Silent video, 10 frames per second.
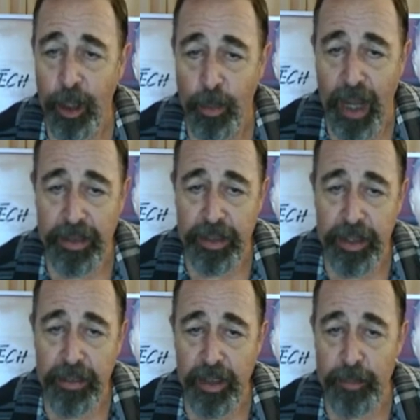
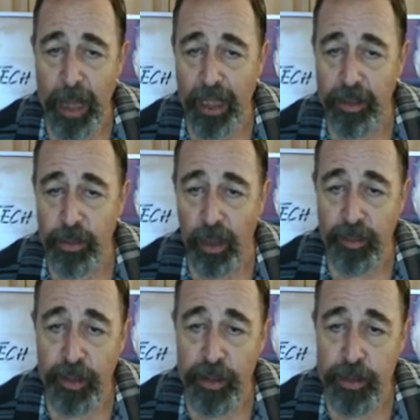Residents of Balasore
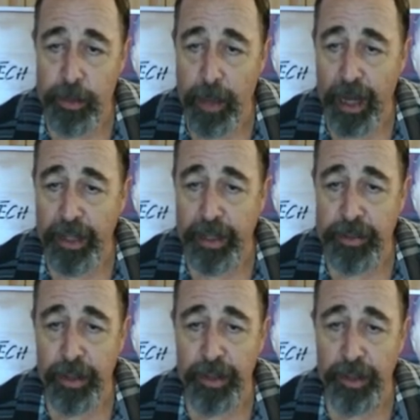first spotted the
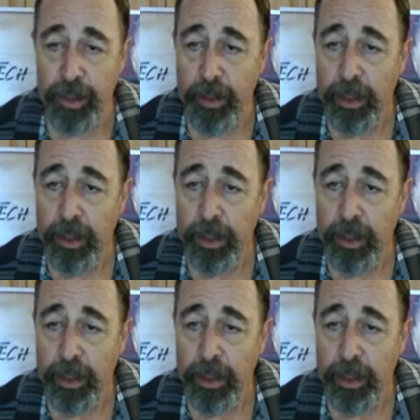turtle.